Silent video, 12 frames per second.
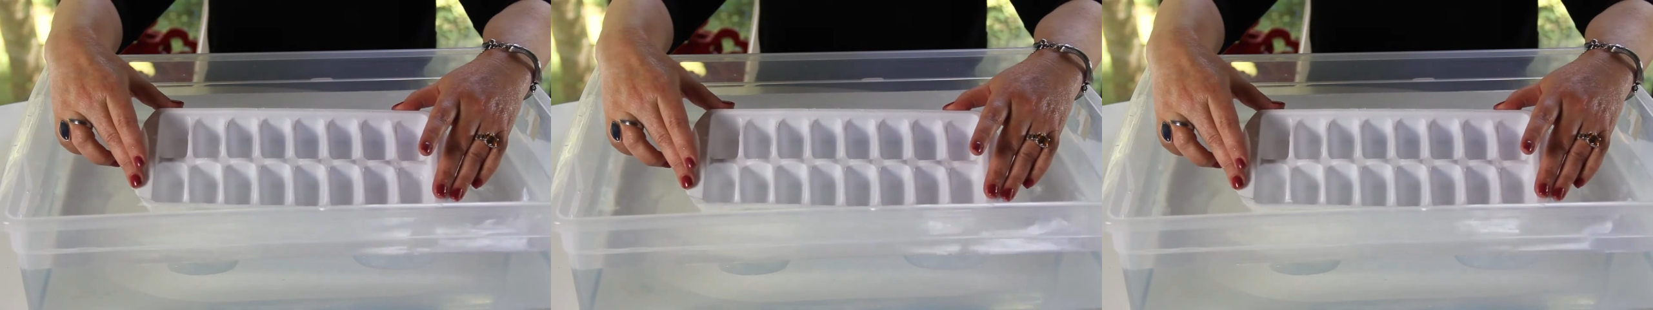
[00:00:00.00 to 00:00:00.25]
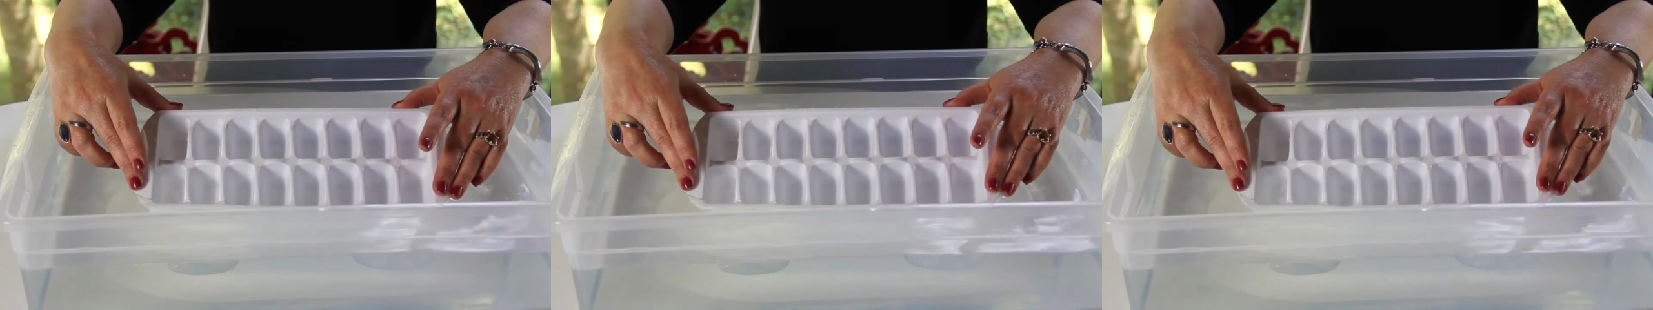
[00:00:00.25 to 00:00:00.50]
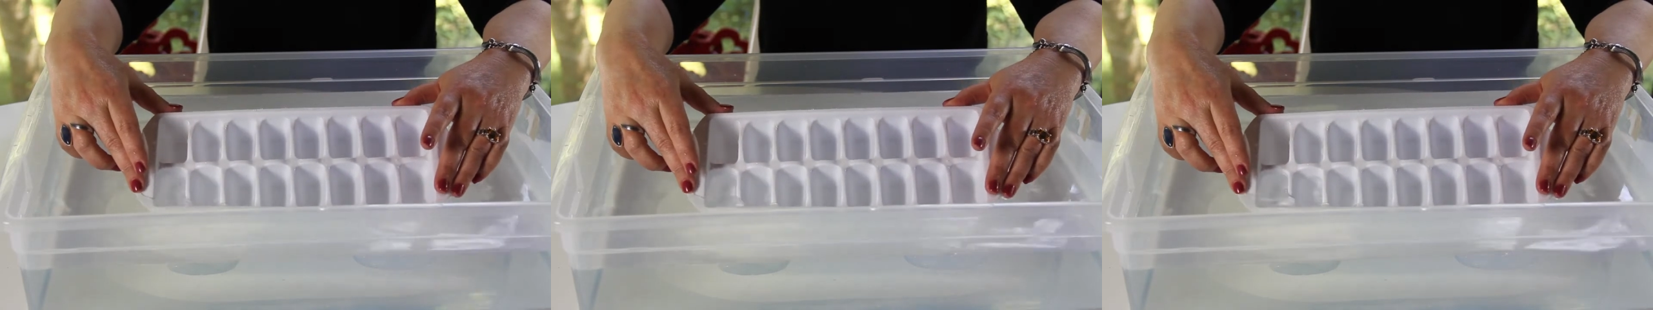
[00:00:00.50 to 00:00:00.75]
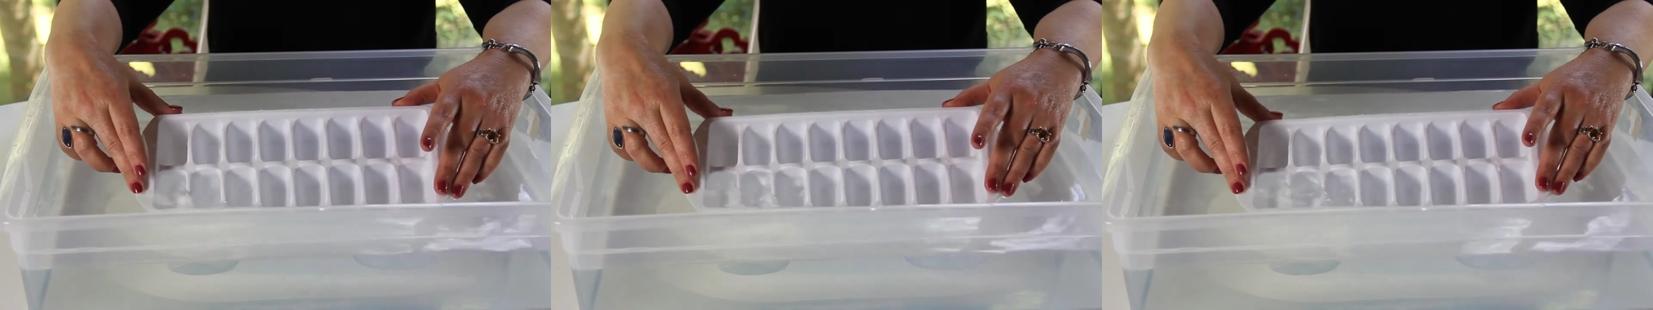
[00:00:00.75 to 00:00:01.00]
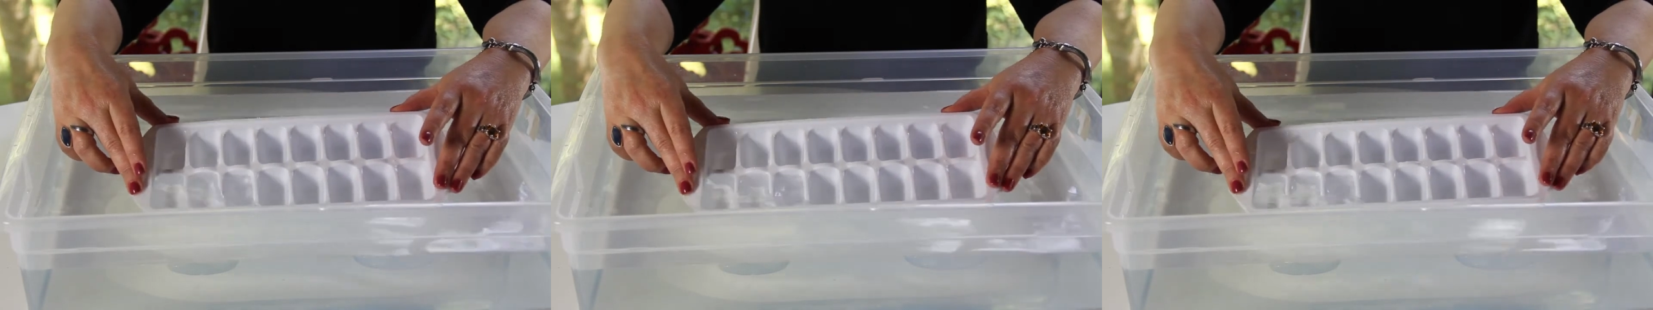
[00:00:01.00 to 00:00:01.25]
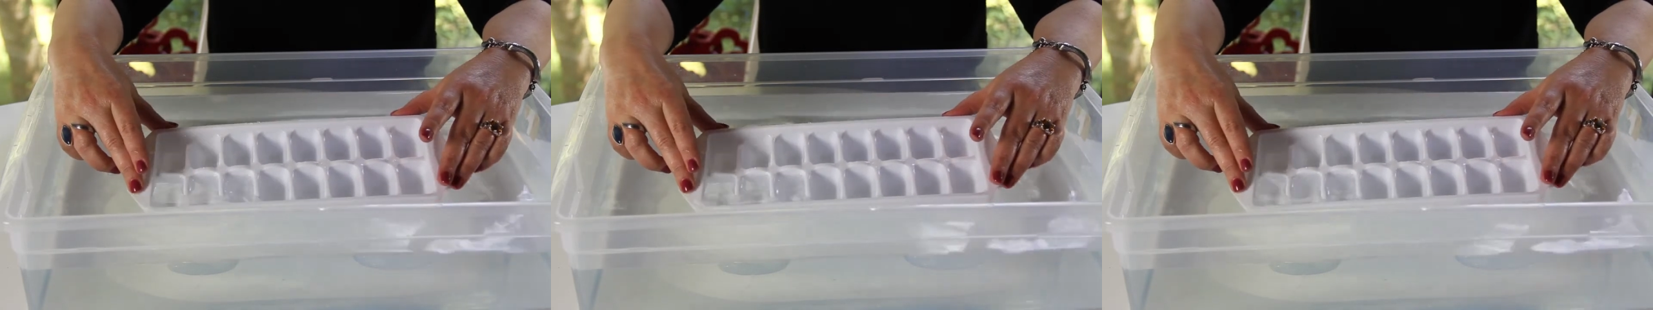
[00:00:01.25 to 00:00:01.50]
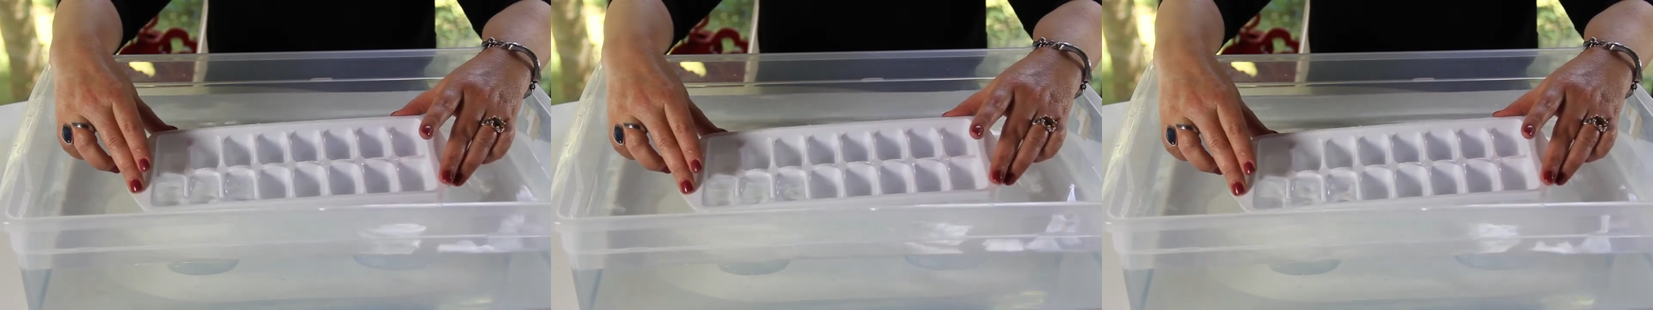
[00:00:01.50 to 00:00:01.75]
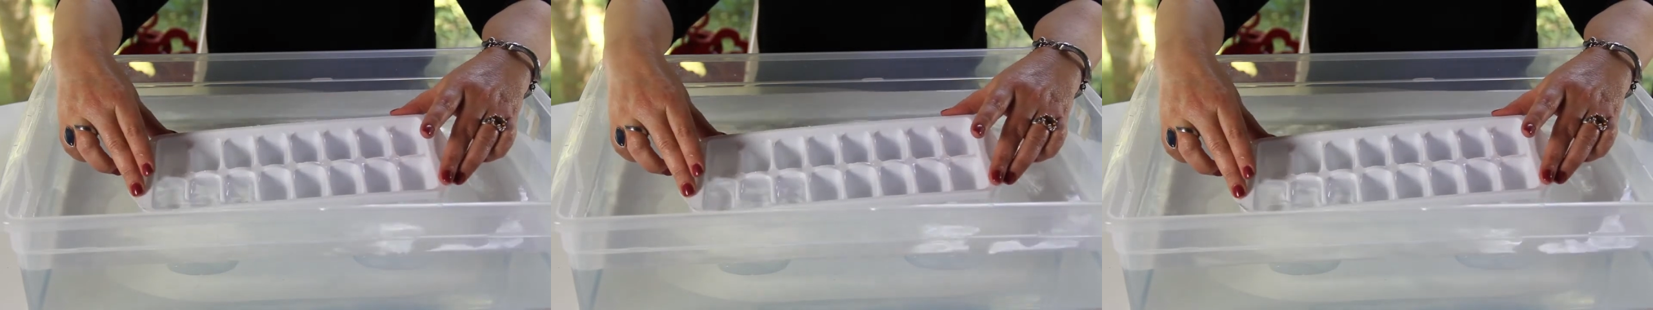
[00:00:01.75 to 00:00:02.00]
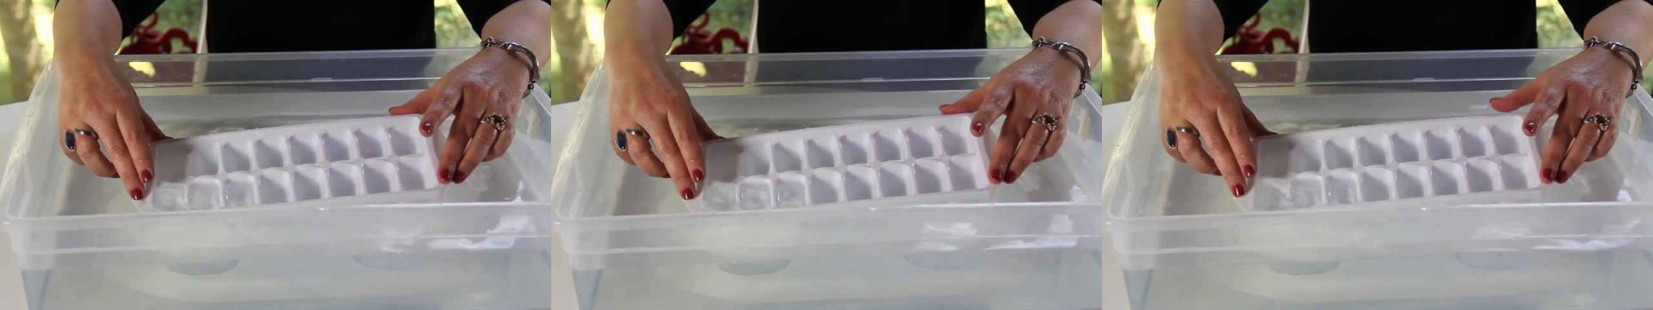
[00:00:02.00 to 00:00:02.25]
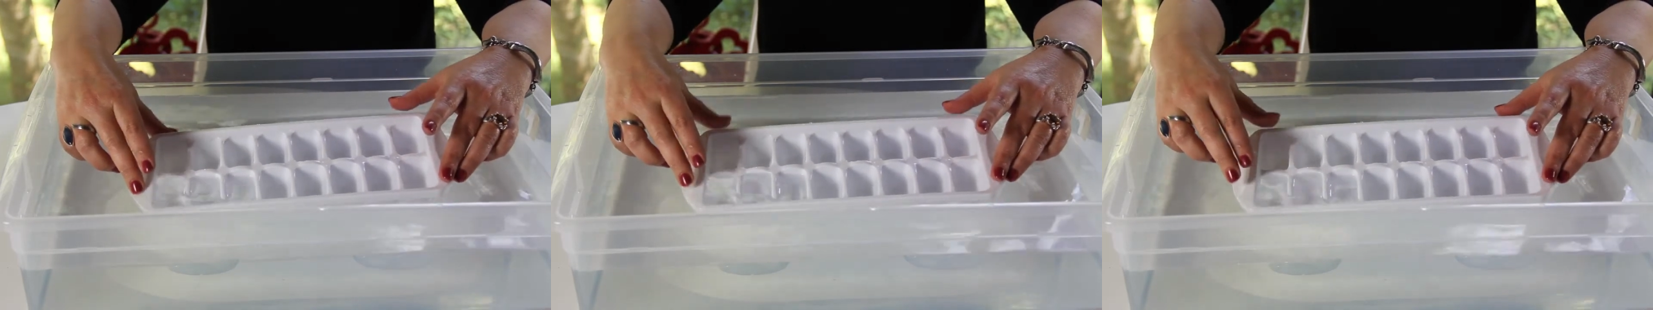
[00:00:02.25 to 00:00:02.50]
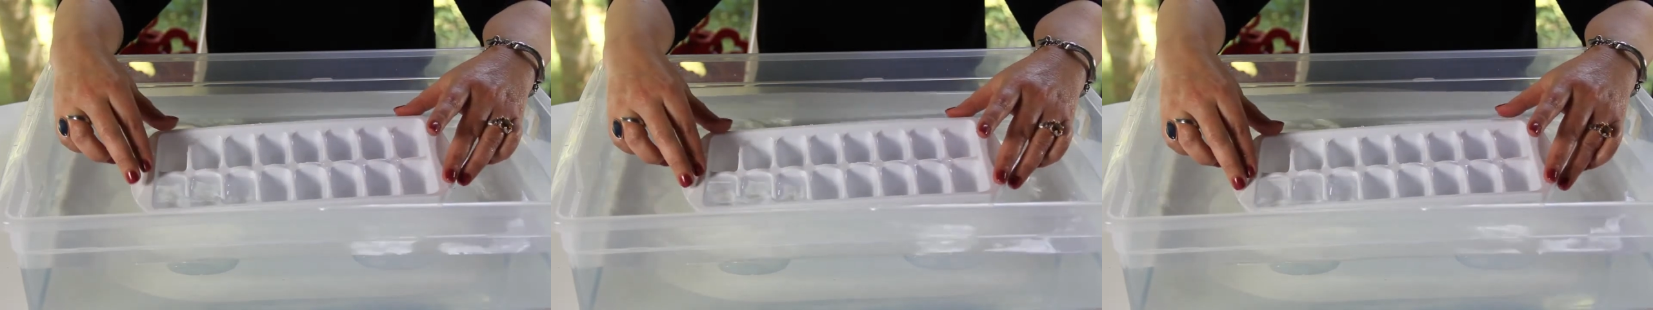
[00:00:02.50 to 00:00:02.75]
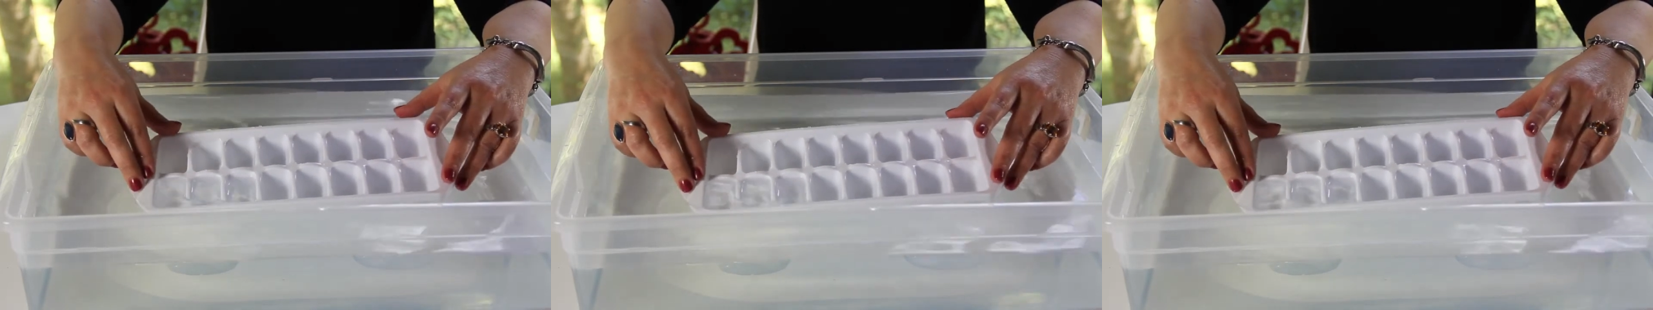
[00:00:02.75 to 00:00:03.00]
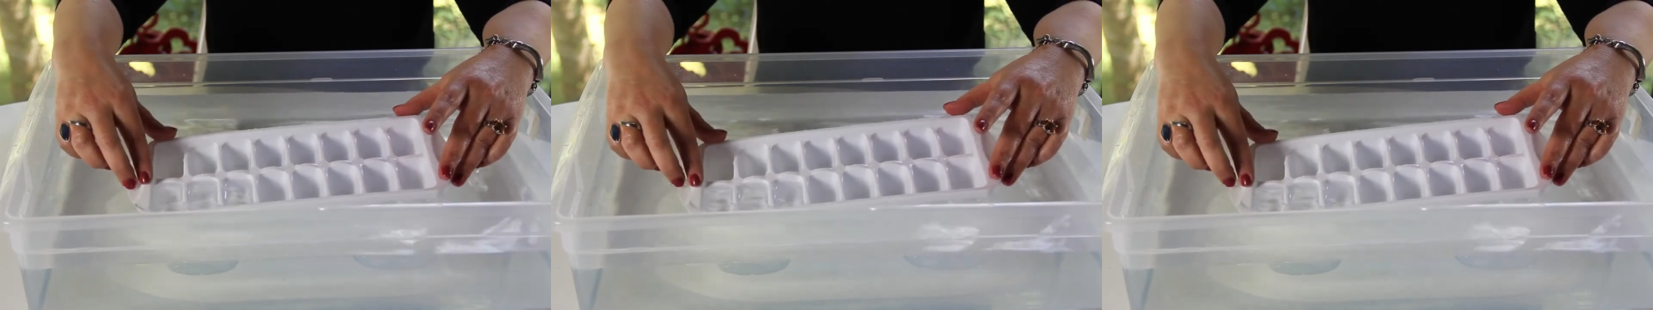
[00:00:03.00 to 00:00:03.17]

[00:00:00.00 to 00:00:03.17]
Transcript: (no speaker visible)